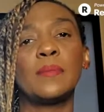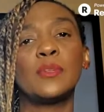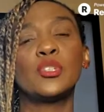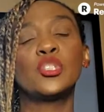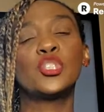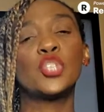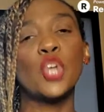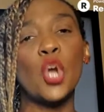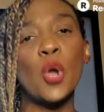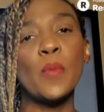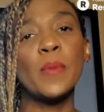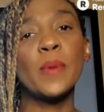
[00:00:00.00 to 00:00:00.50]

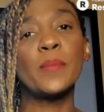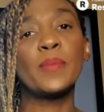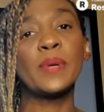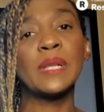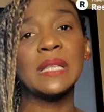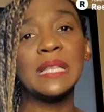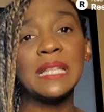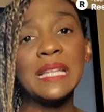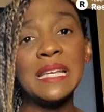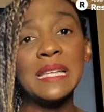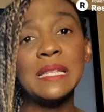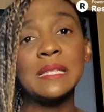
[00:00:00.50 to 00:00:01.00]
German
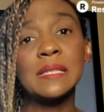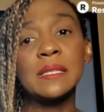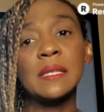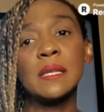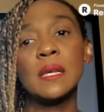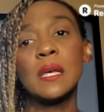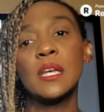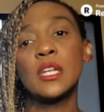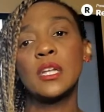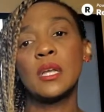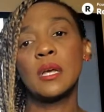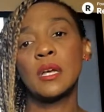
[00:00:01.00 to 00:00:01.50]
police
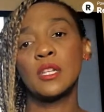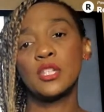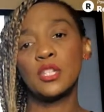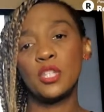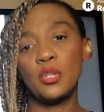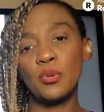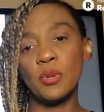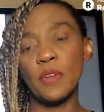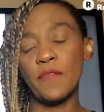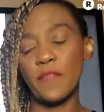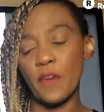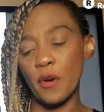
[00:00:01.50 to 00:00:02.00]

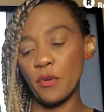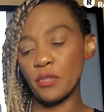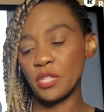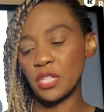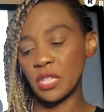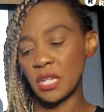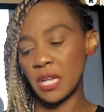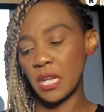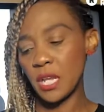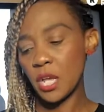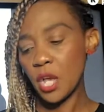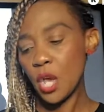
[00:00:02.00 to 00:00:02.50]

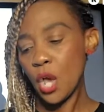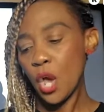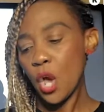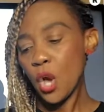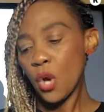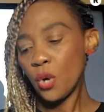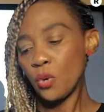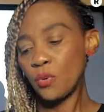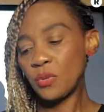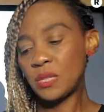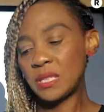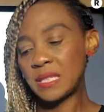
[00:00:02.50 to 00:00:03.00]
university,
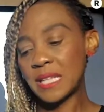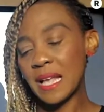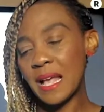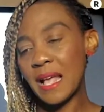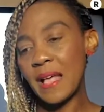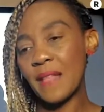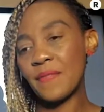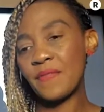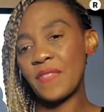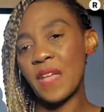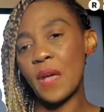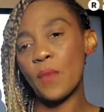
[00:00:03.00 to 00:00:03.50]
who
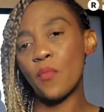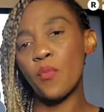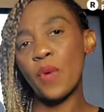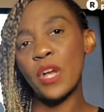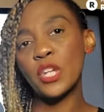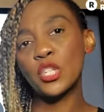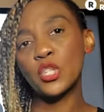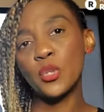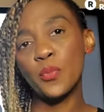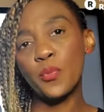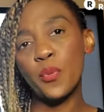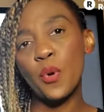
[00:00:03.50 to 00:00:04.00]
said that
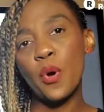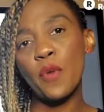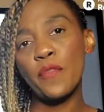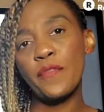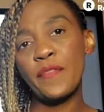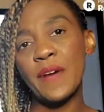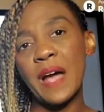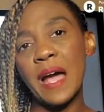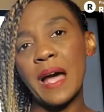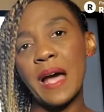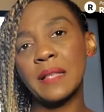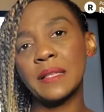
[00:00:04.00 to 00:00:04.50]
racial
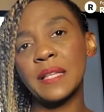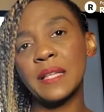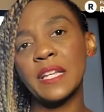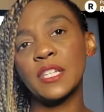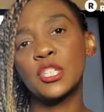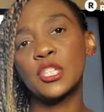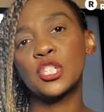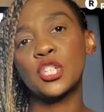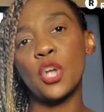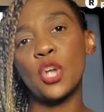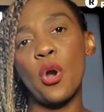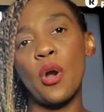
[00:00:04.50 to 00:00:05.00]
profiling
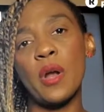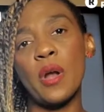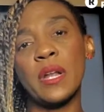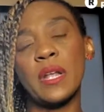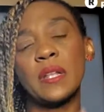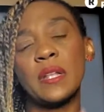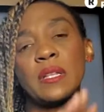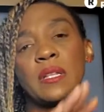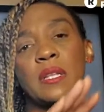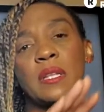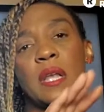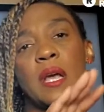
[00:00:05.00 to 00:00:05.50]

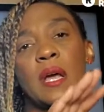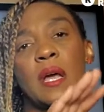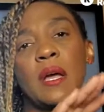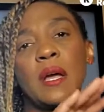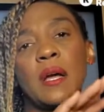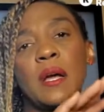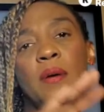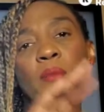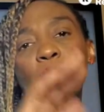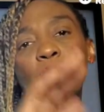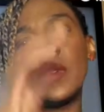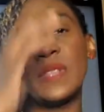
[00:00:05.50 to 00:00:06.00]
started
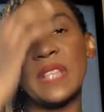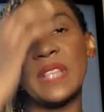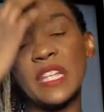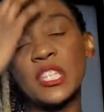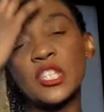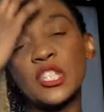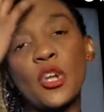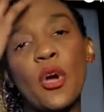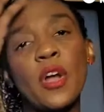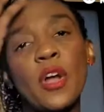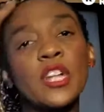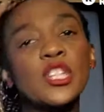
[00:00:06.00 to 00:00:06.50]
when they
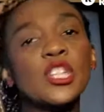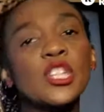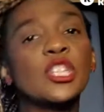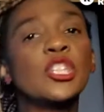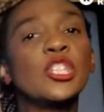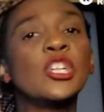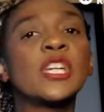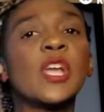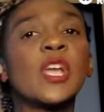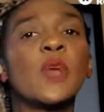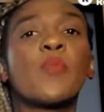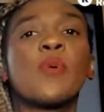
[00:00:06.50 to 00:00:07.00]
started to
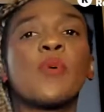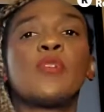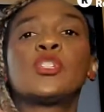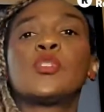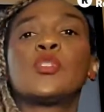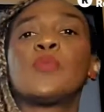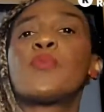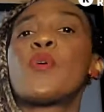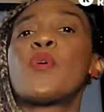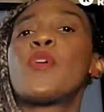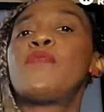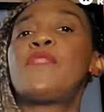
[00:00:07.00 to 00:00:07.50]
look at
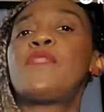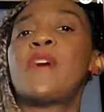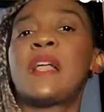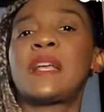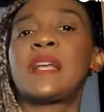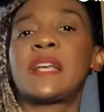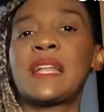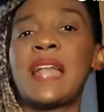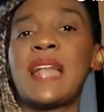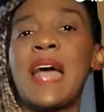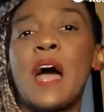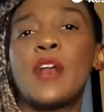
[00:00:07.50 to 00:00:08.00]
racial
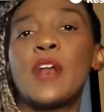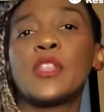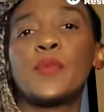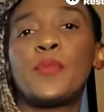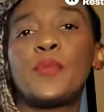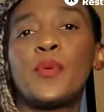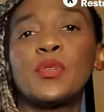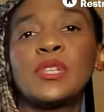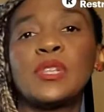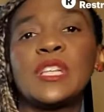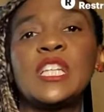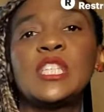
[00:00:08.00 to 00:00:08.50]
profiling and how the
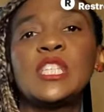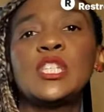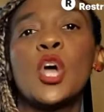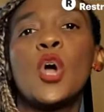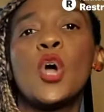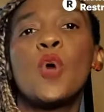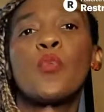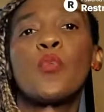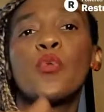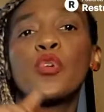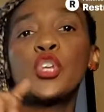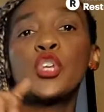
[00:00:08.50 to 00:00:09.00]
police
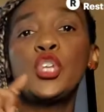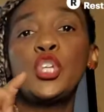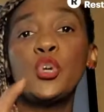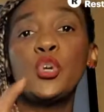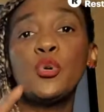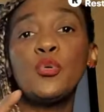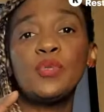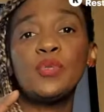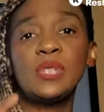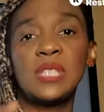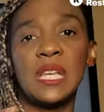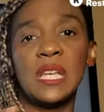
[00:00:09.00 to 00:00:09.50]
were
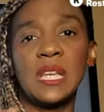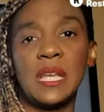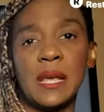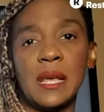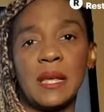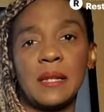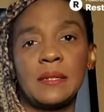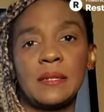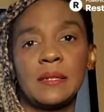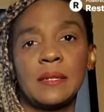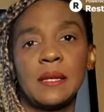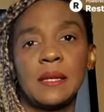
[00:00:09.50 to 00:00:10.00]
using it